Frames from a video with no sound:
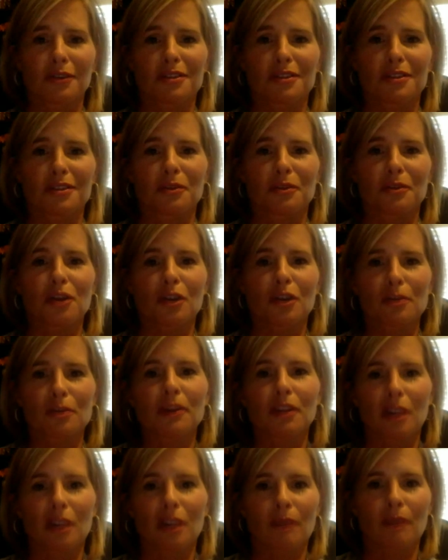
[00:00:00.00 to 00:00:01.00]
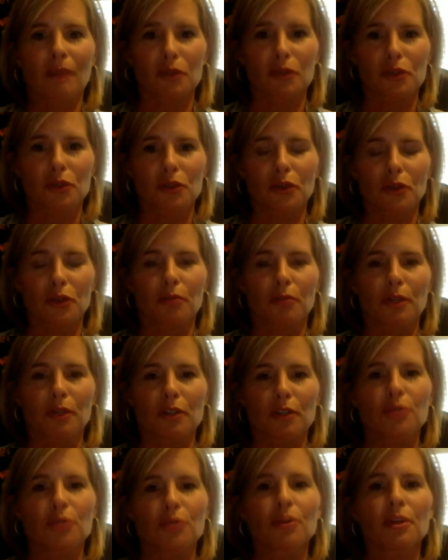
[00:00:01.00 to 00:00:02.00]
So we talked about the comfort circle,
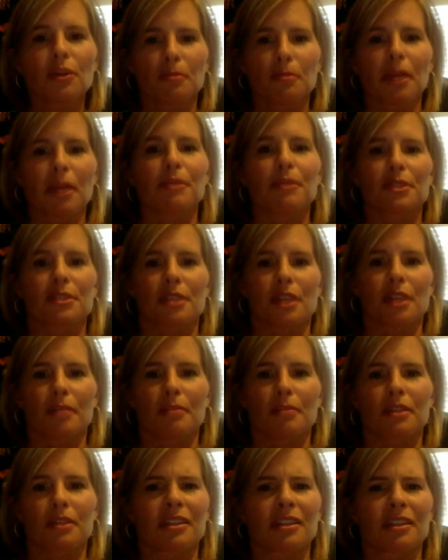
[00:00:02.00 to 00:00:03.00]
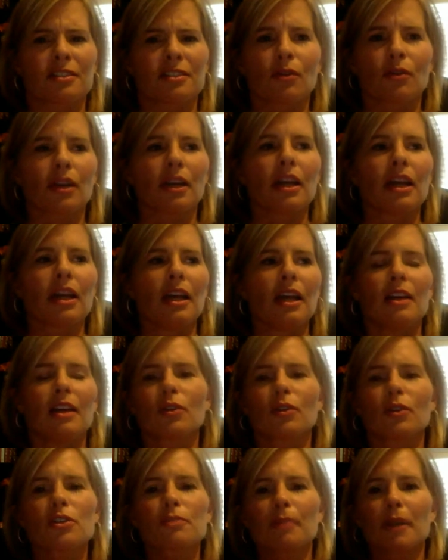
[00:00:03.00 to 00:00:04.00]
but do it in baby steps. Again, don't
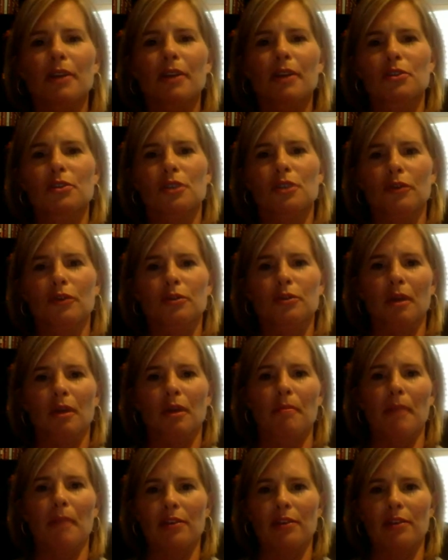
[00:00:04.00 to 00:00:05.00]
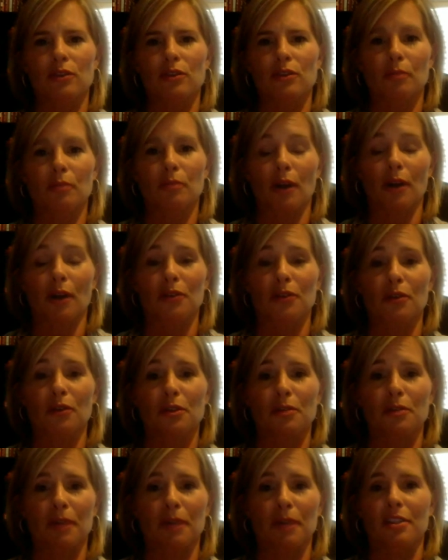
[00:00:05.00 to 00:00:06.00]
expect yourself to be a master tomorrow, and don't
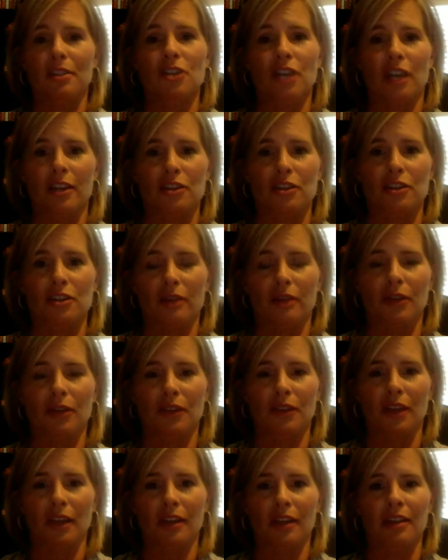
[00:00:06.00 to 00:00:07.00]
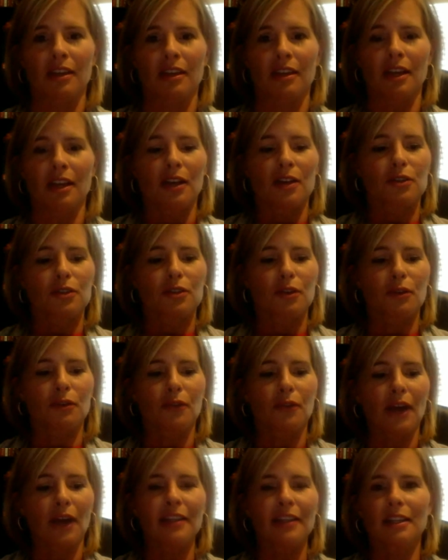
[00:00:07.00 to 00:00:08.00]
expect to change everything. So
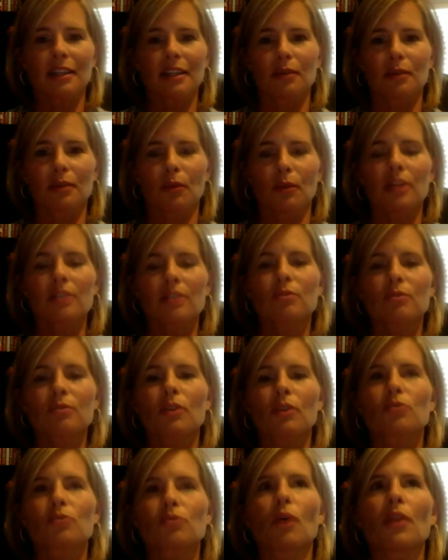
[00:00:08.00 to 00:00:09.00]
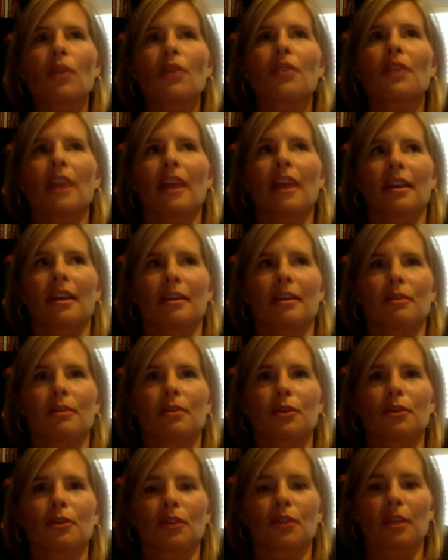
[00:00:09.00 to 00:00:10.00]
finding what is one thing
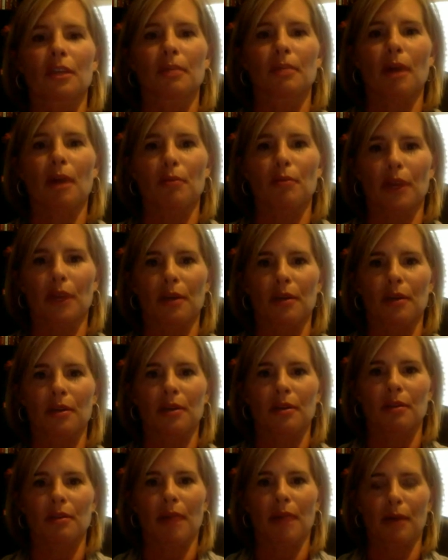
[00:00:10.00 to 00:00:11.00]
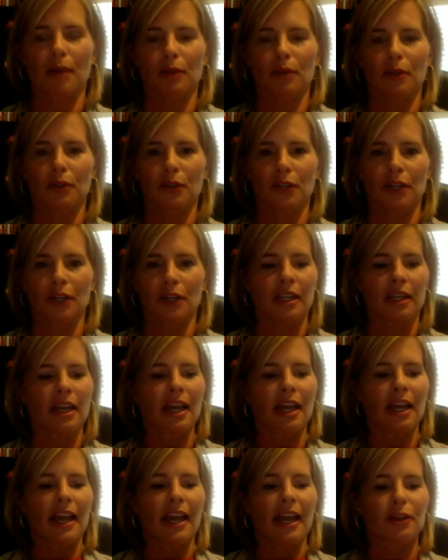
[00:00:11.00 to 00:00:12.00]
when you think about brain powered learning
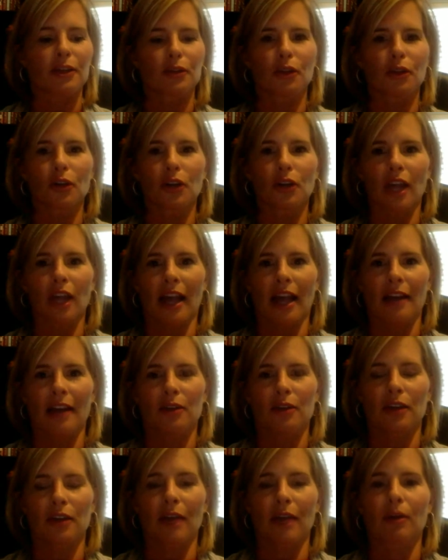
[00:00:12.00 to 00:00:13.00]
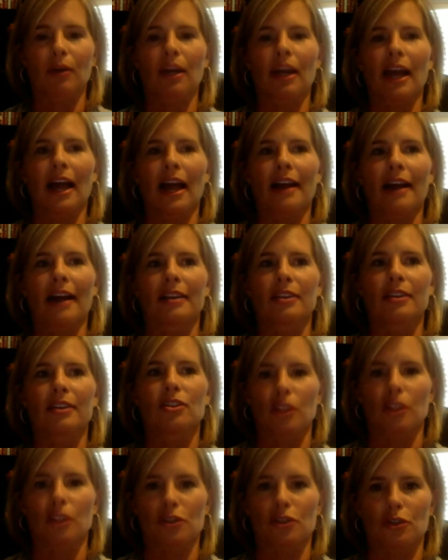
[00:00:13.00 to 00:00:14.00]
and you look at, okay, I want to add in
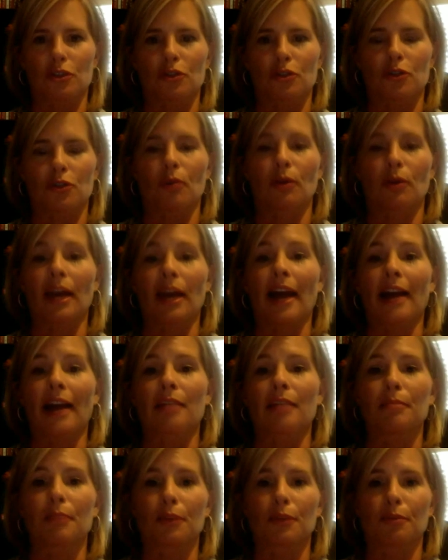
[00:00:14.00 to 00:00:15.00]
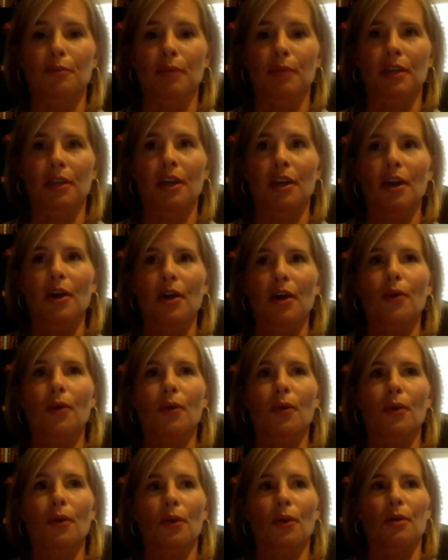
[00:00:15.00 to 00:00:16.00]
gestures, or I want to add in movement,
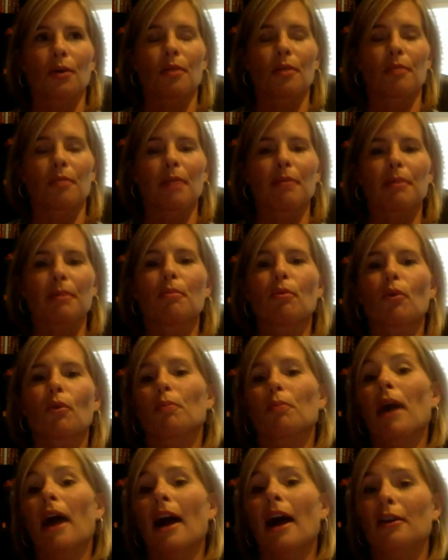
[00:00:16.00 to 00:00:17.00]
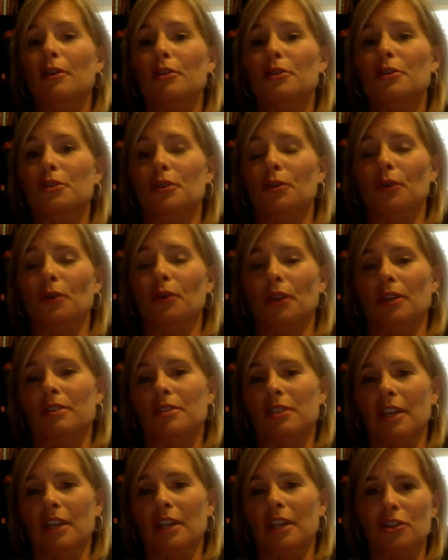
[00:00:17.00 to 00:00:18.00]
or maybe more patterns in
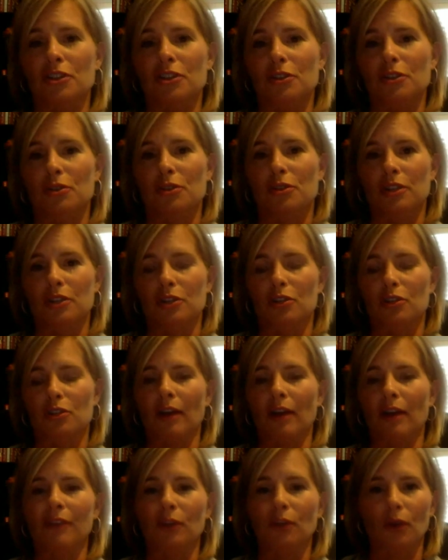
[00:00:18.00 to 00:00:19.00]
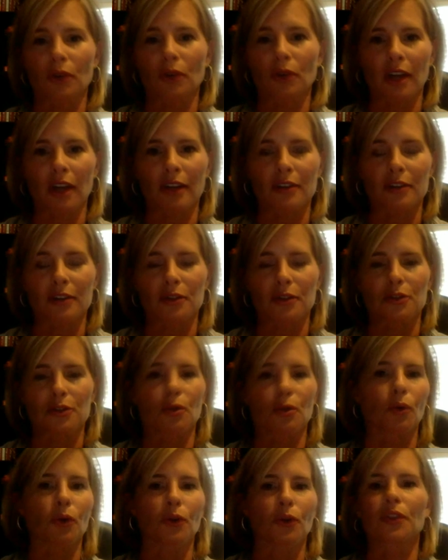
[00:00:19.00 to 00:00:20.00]
organizations, so such as graphic
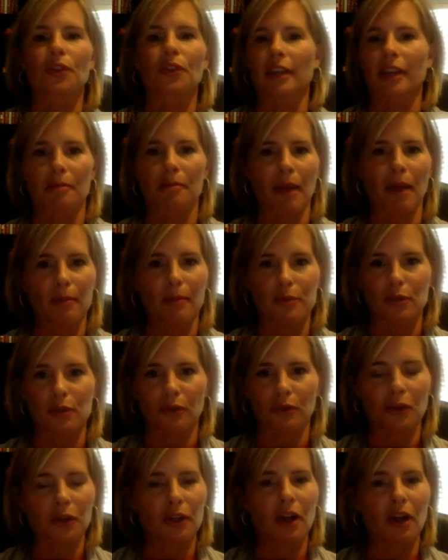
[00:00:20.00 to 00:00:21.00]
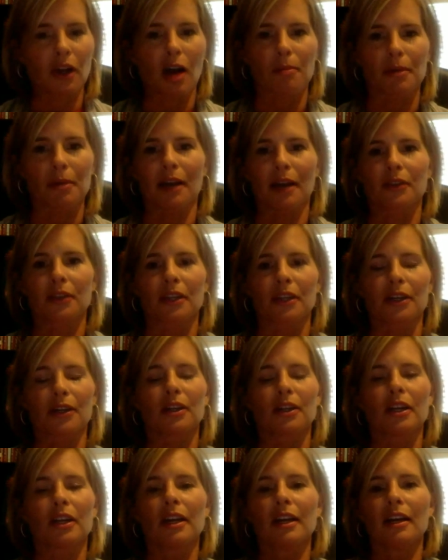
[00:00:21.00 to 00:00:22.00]
organizers or thinking maps are very common out
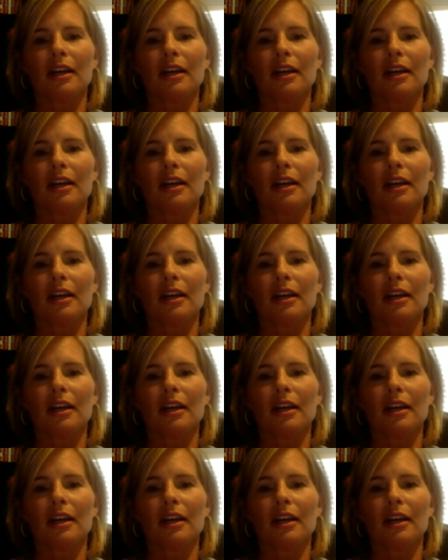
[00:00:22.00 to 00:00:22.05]
there.